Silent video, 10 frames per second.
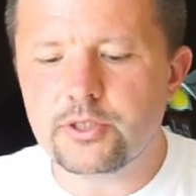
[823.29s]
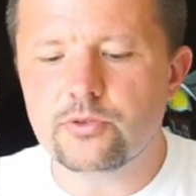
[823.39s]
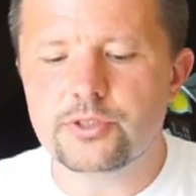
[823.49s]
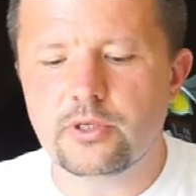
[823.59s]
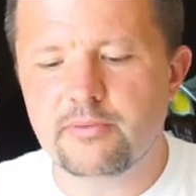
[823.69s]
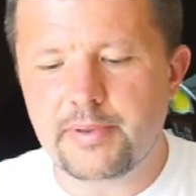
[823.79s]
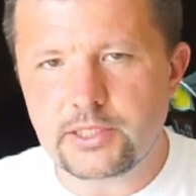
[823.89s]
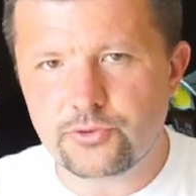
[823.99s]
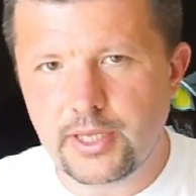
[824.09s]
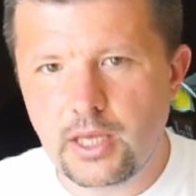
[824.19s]
You insert the
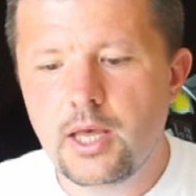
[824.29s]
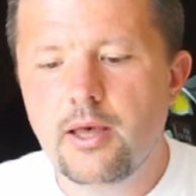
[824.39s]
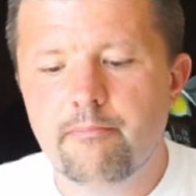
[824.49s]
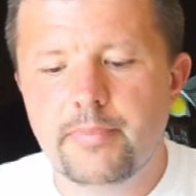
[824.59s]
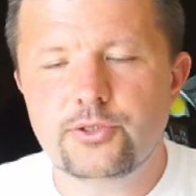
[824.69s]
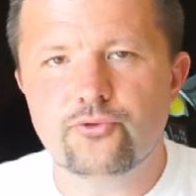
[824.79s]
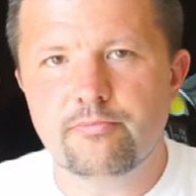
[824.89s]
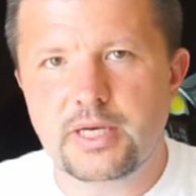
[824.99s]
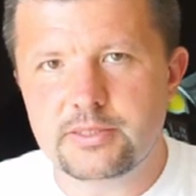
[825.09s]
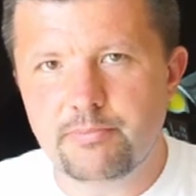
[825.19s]
battery
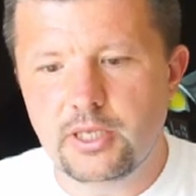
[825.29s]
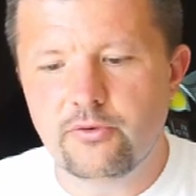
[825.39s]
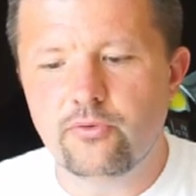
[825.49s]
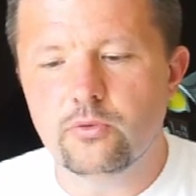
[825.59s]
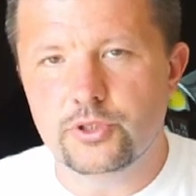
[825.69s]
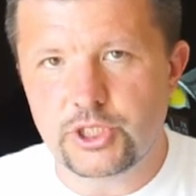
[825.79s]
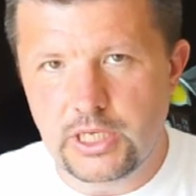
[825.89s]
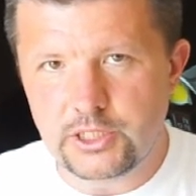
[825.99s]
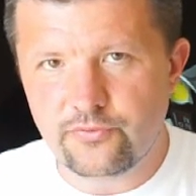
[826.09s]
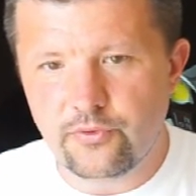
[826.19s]
must be fully
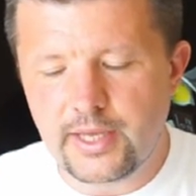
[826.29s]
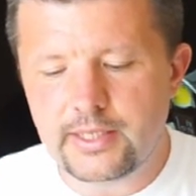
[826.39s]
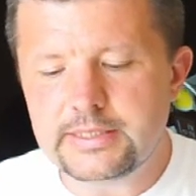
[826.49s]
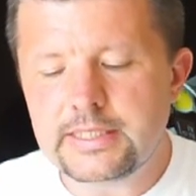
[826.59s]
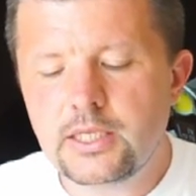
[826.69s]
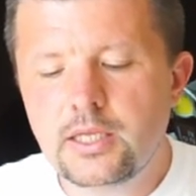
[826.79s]
charged for that,